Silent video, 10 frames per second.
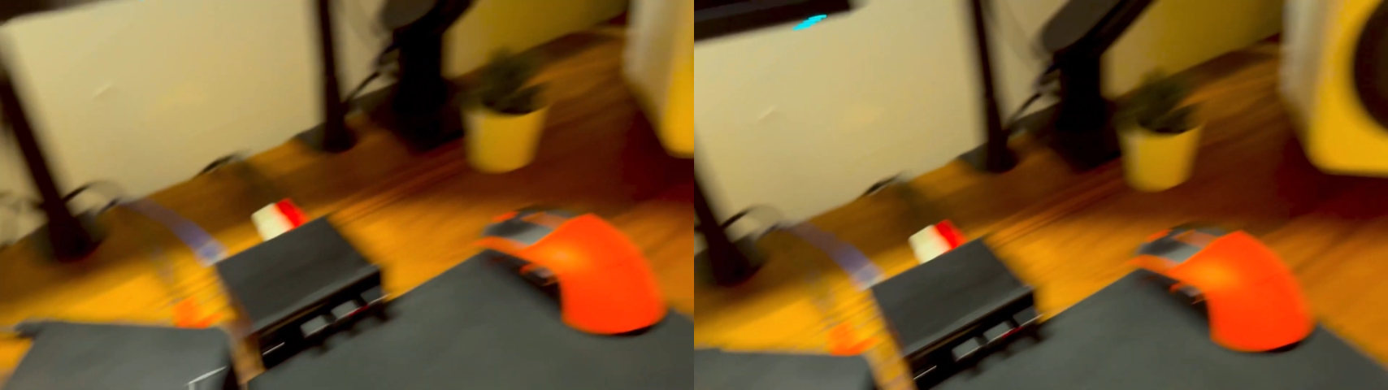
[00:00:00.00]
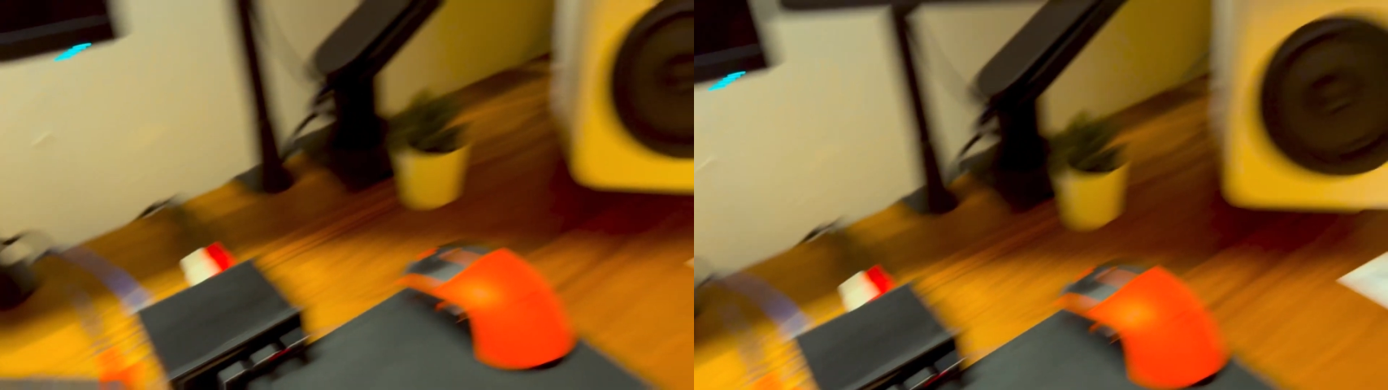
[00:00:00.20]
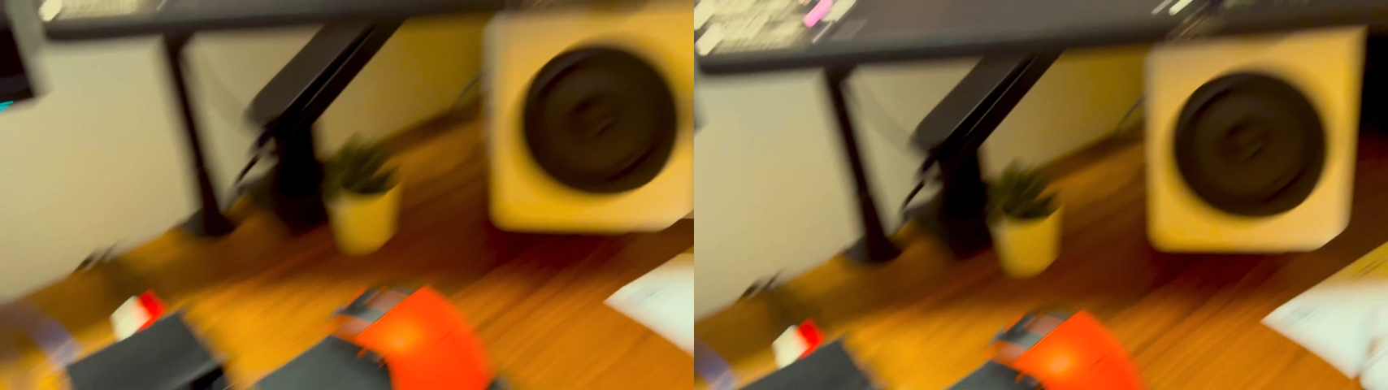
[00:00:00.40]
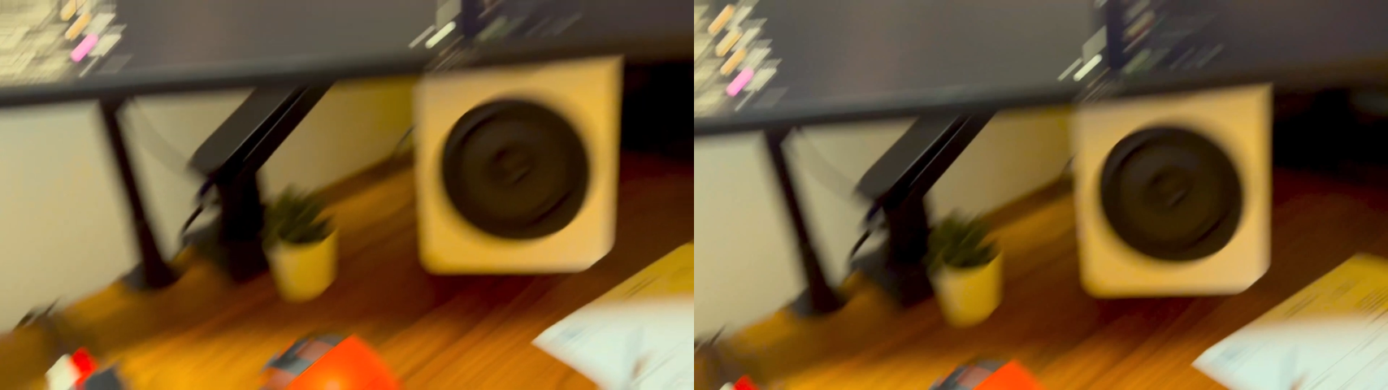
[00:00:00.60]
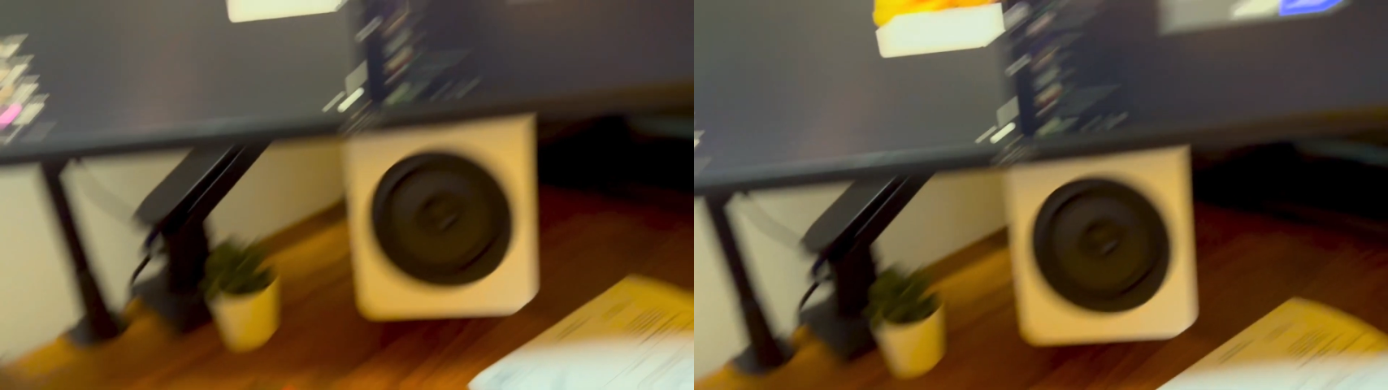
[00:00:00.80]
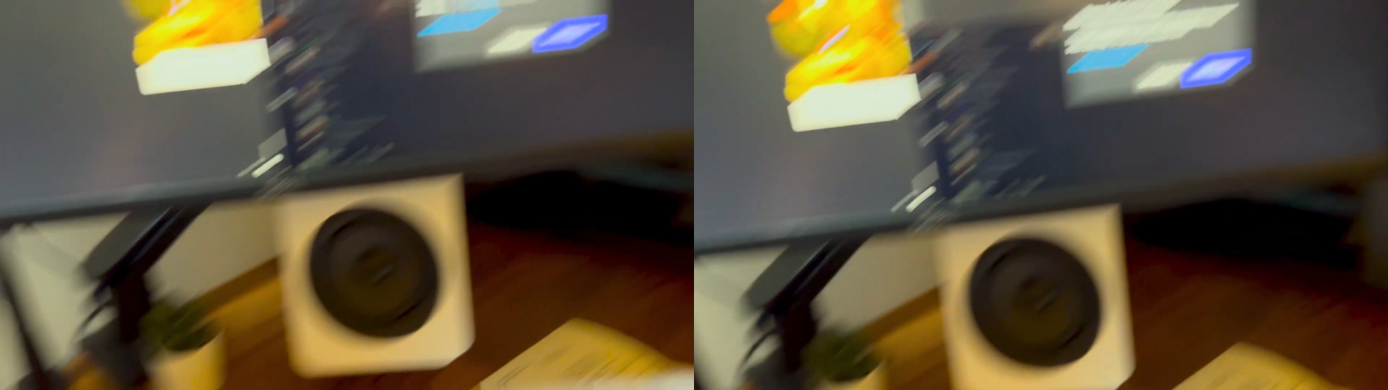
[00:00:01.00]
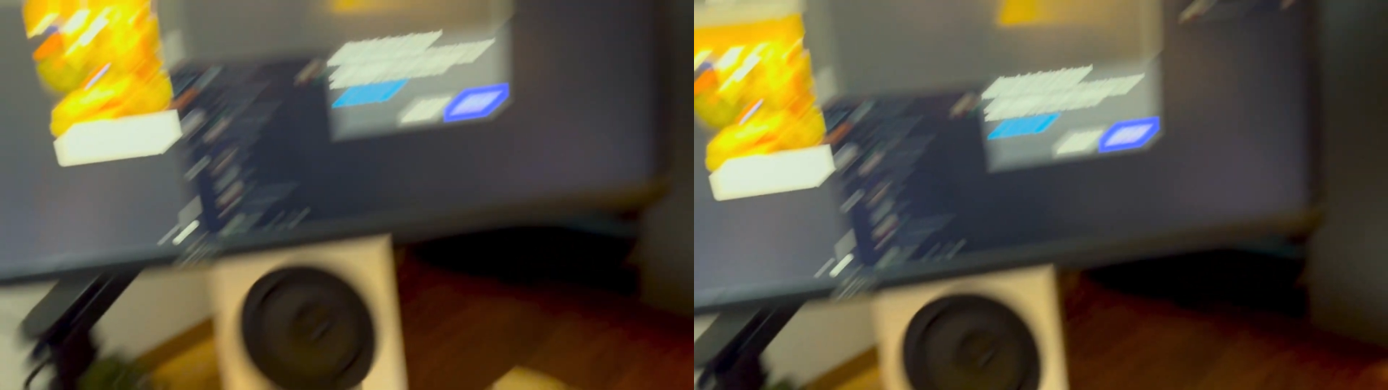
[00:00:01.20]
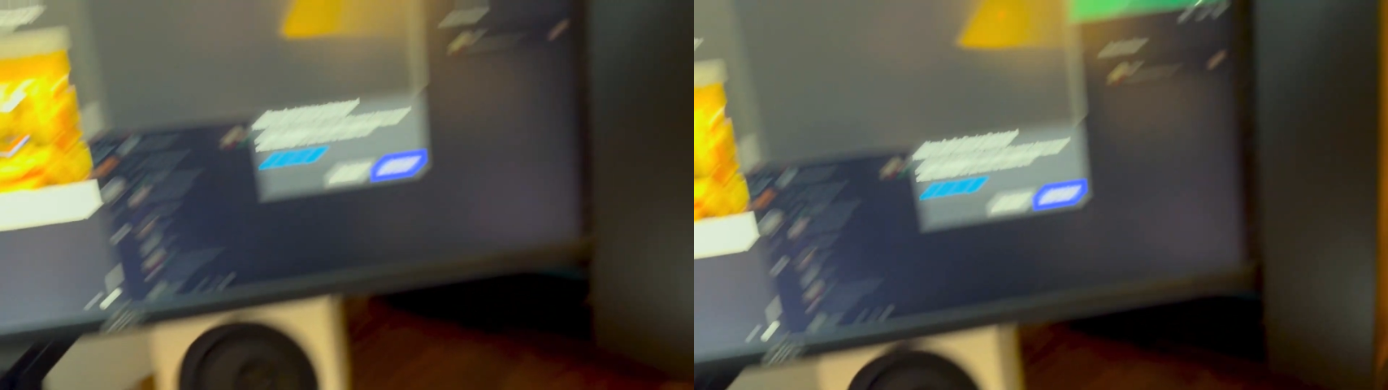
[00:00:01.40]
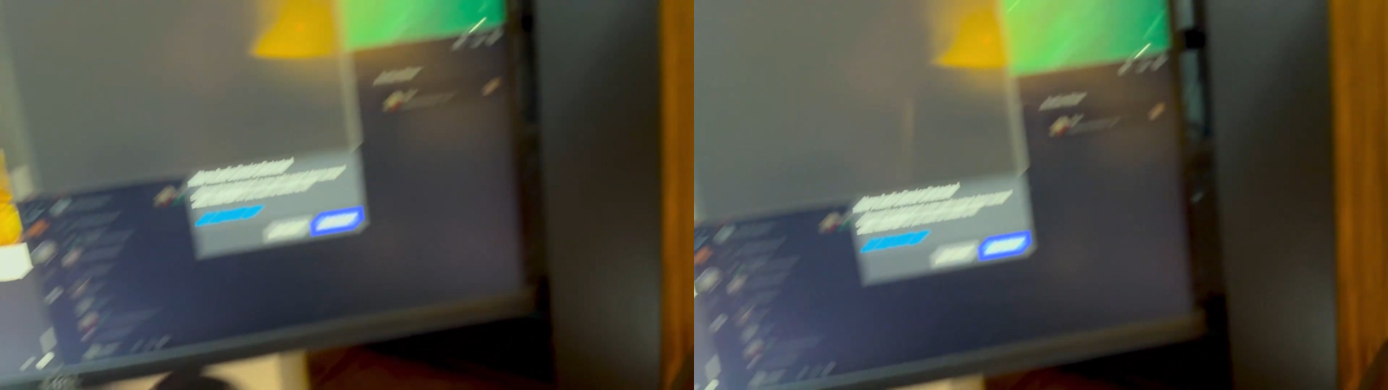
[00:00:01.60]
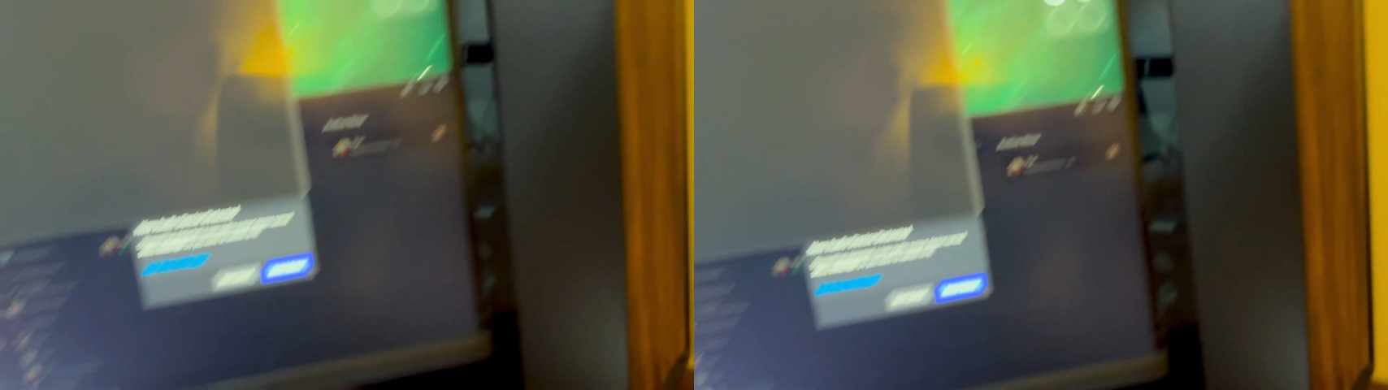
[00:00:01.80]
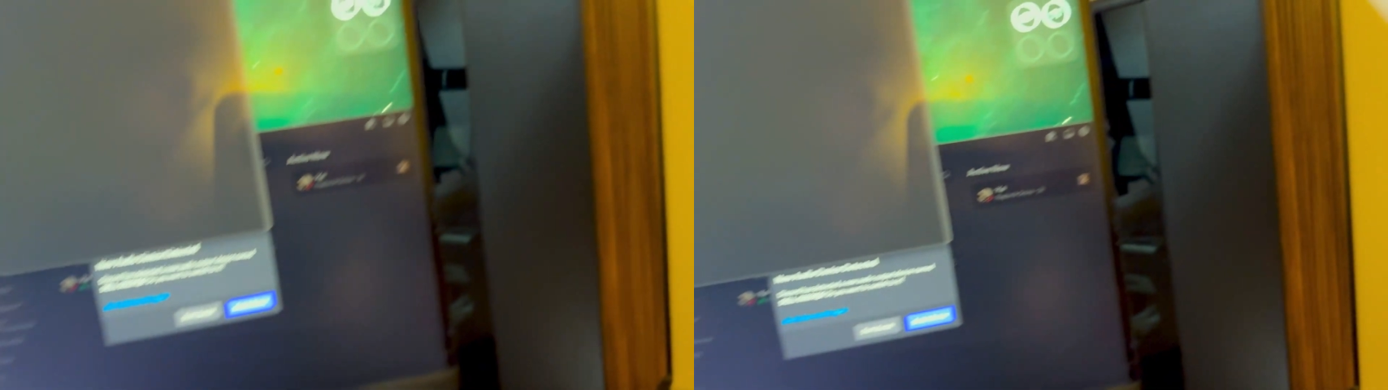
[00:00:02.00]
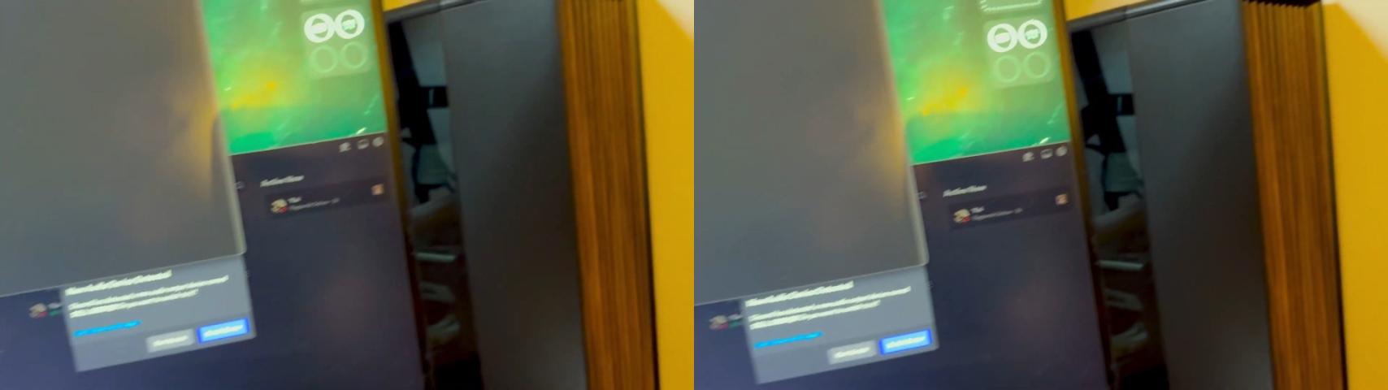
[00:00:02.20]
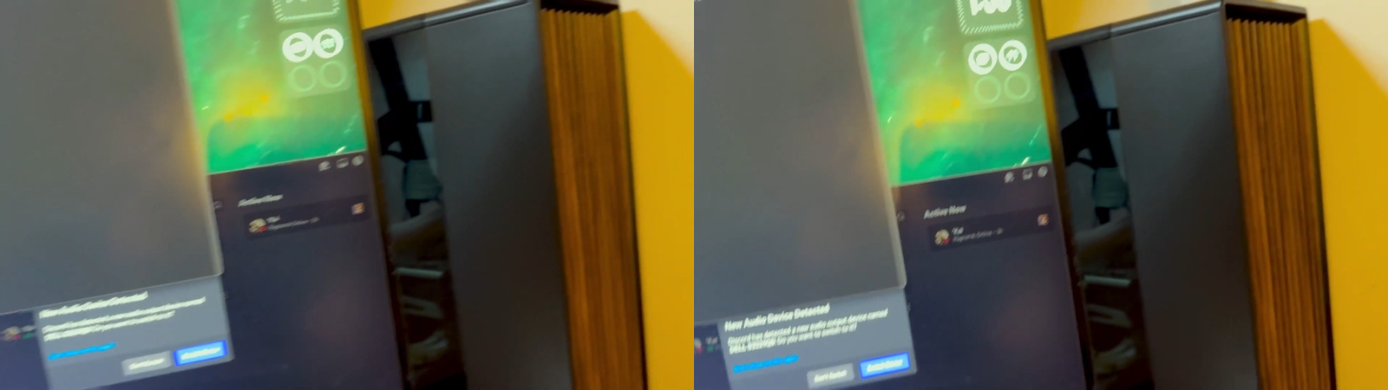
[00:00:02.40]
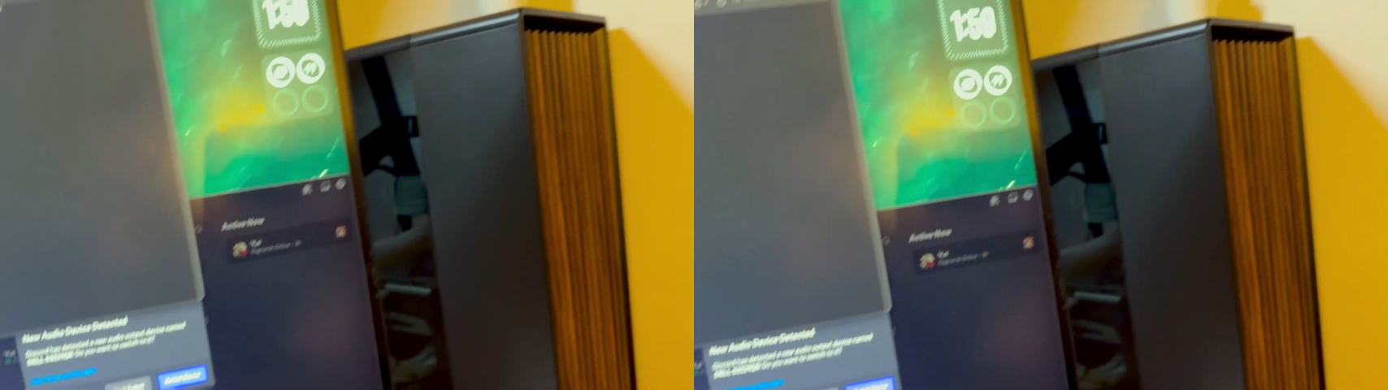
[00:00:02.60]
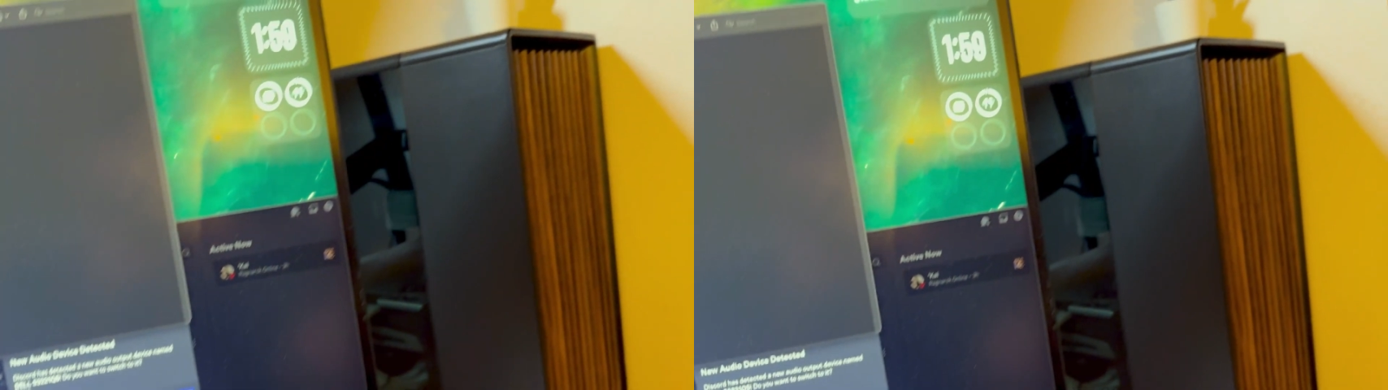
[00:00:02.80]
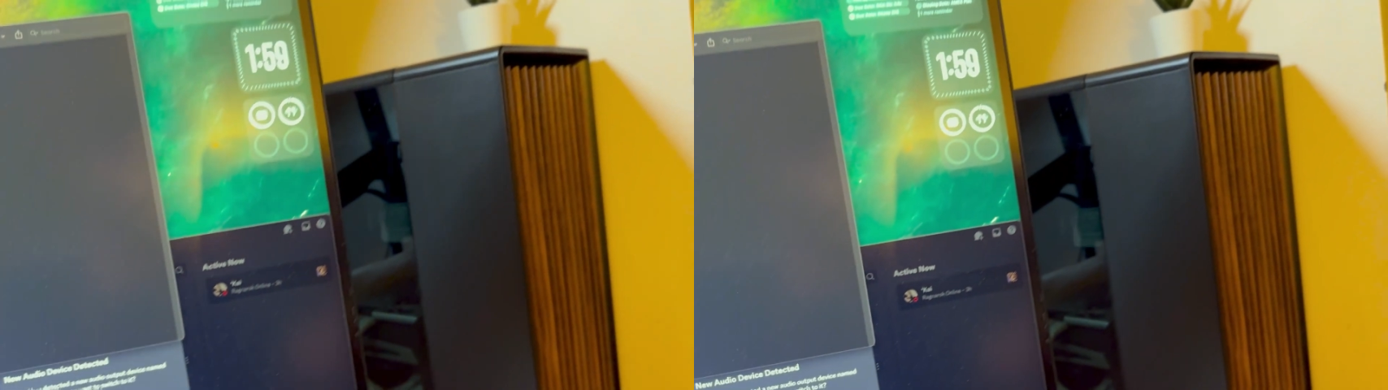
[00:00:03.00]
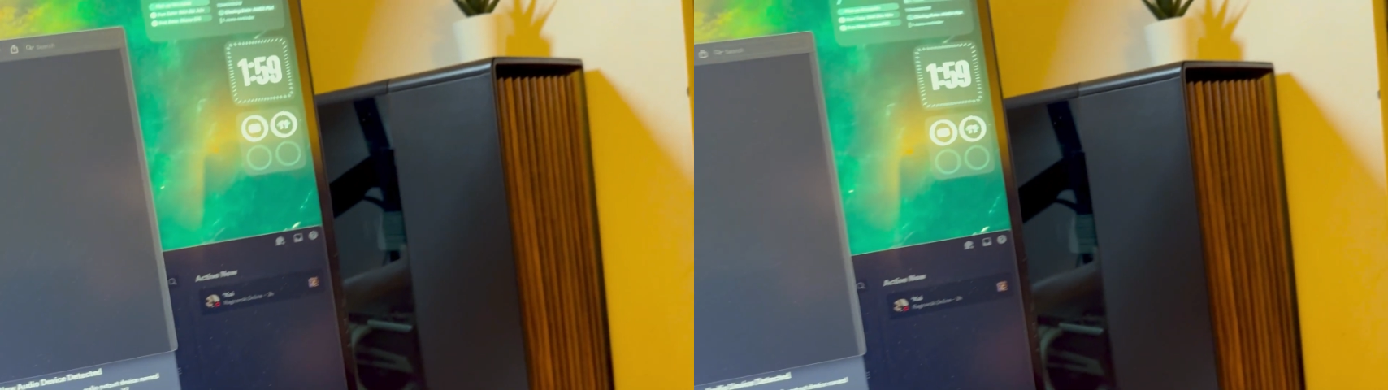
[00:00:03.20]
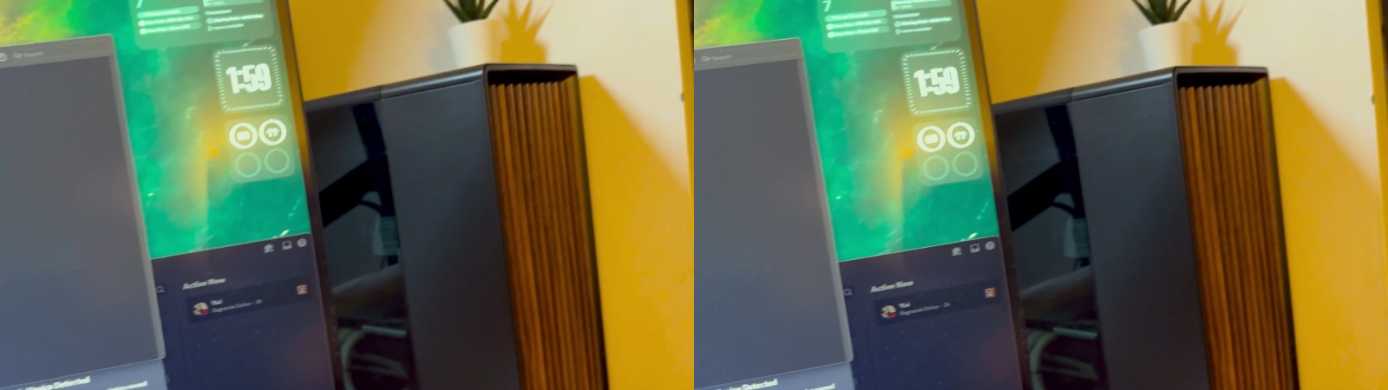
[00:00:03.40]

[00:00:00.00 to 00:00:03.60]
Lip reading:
Nobody's mouth can be seen.